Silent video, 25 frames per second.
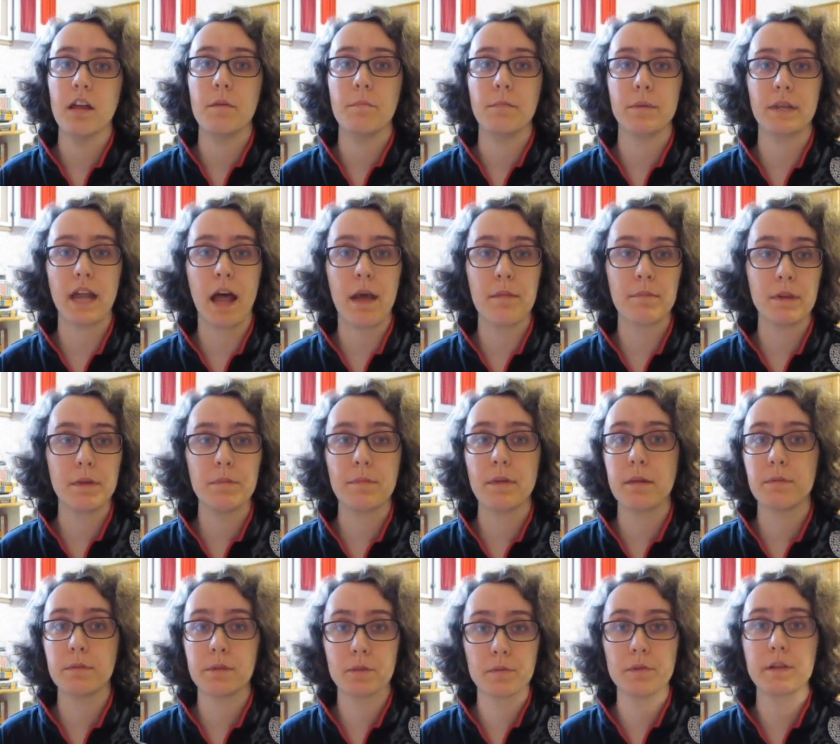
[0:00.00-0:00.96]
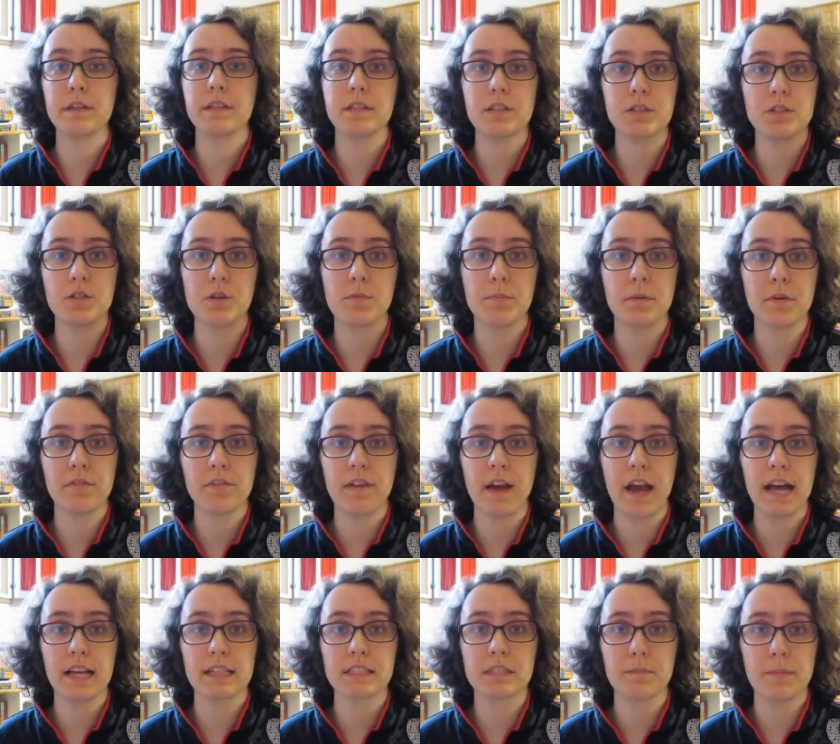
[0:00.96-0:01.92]
but I'm going to be able to read this super
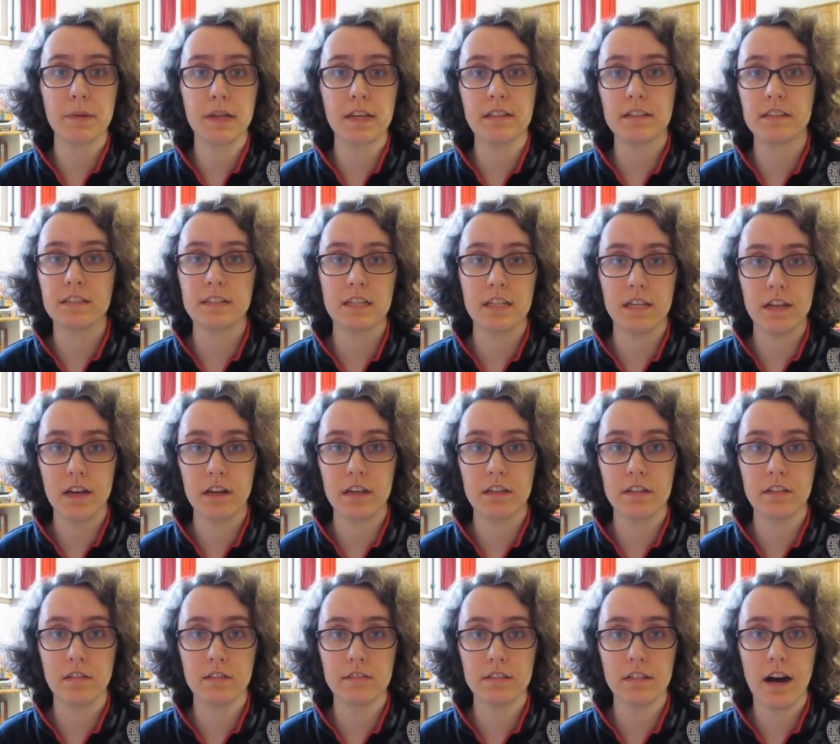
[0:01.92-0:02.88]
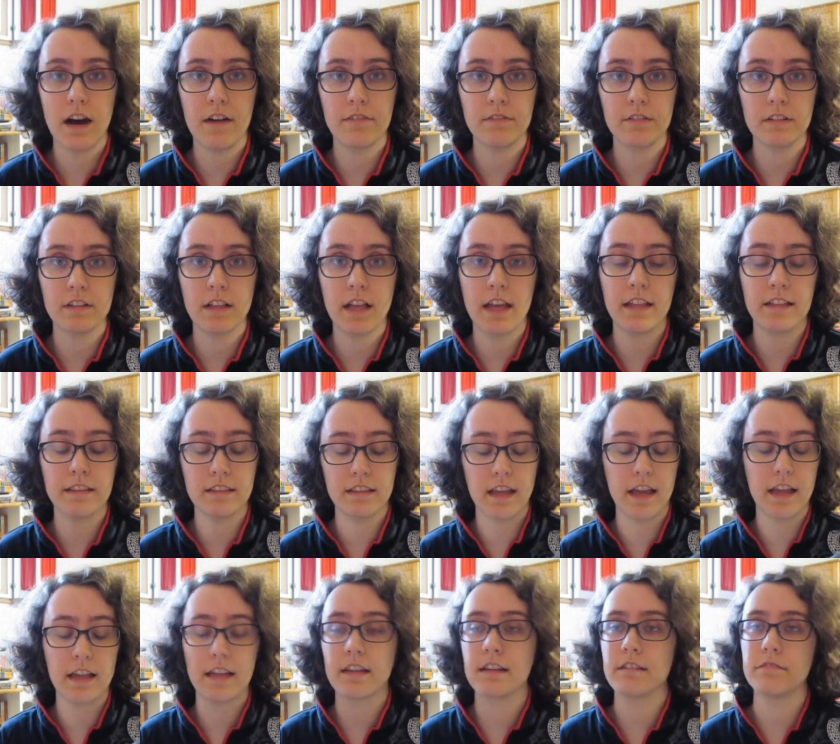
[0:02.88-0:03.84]
fast because it's a young adult novel. And
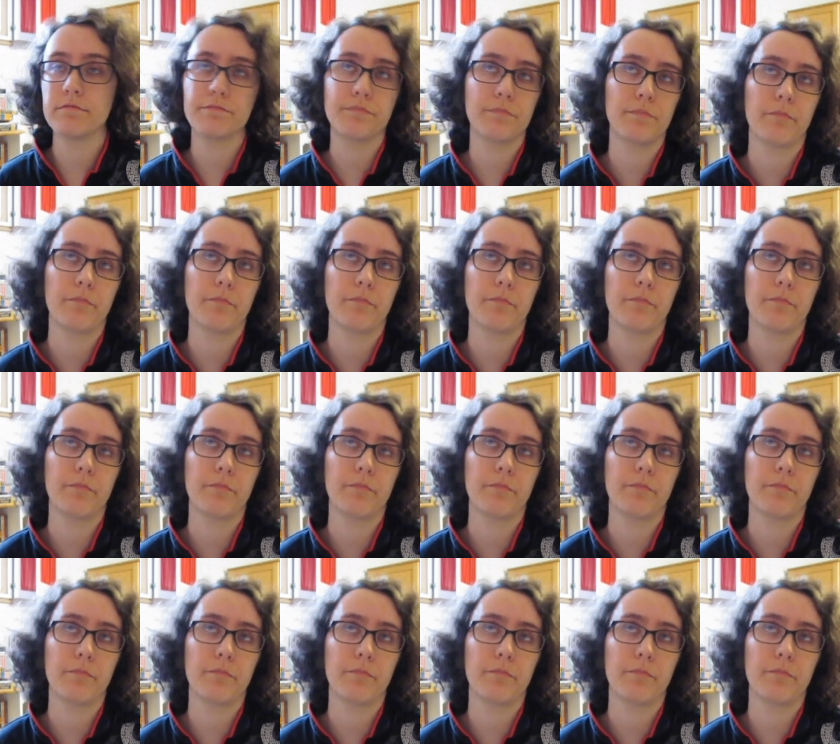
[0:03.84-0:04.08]
like,